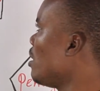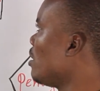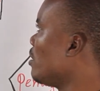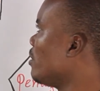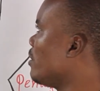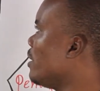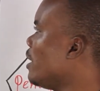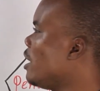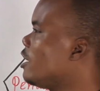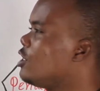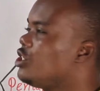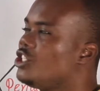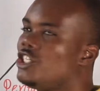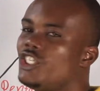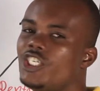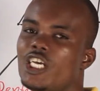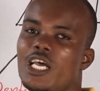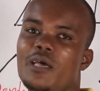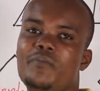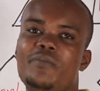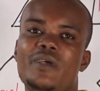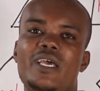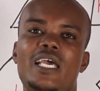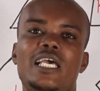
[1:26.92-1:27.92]
This
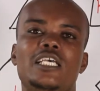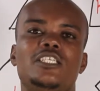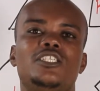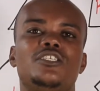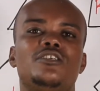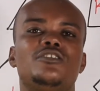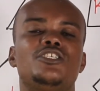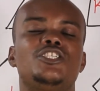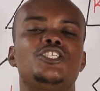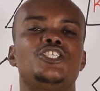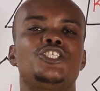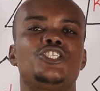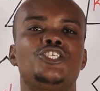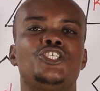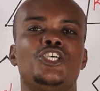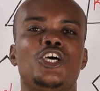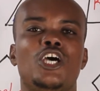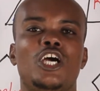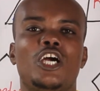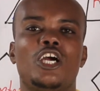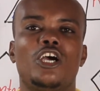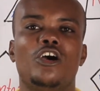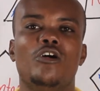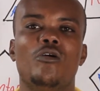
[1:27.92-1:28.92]
shape is a
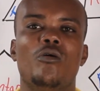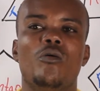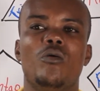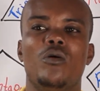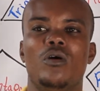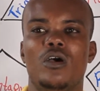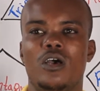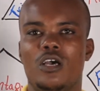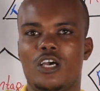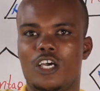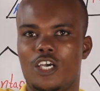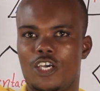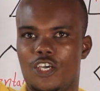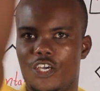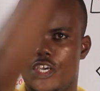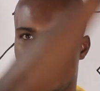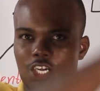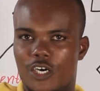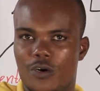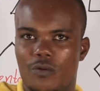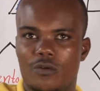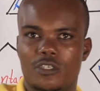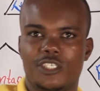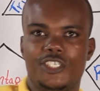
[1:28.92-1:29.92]
circle.
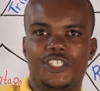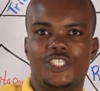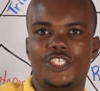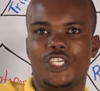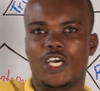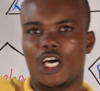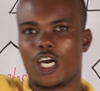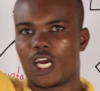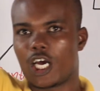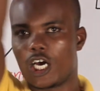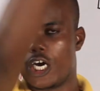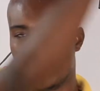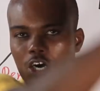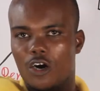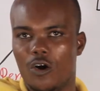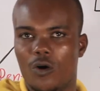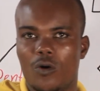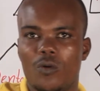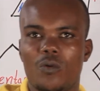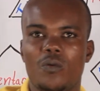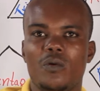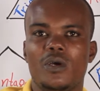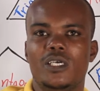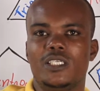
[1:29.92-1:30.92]
A
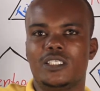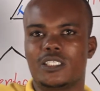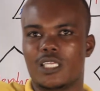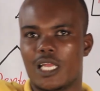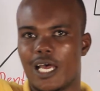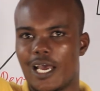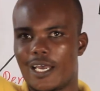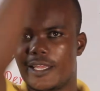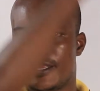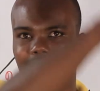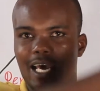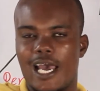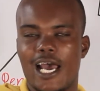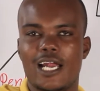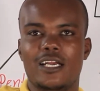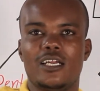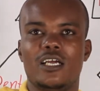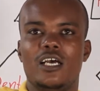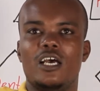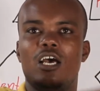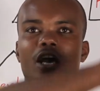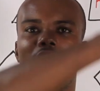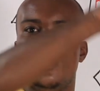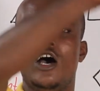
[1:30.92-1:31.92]
circle is like that.
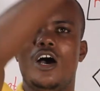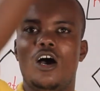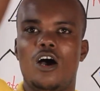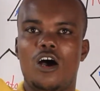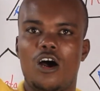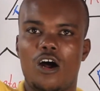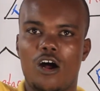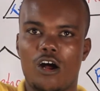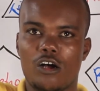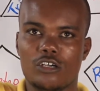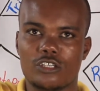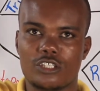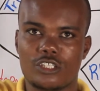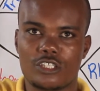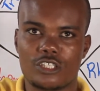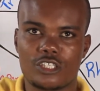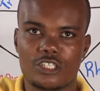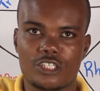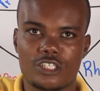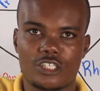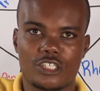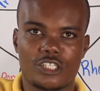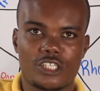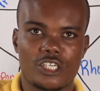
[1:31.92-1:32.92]
A
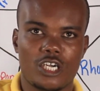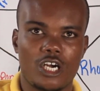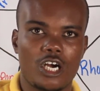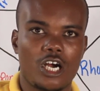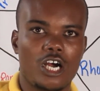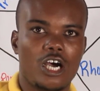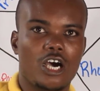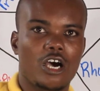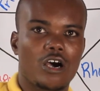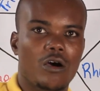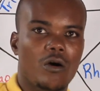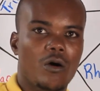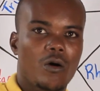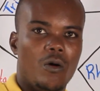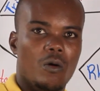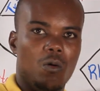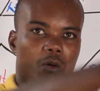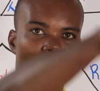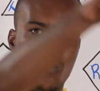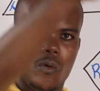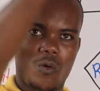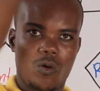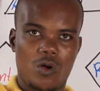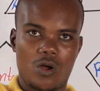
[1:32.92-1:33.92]

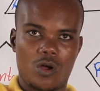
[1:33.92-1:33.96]
circle.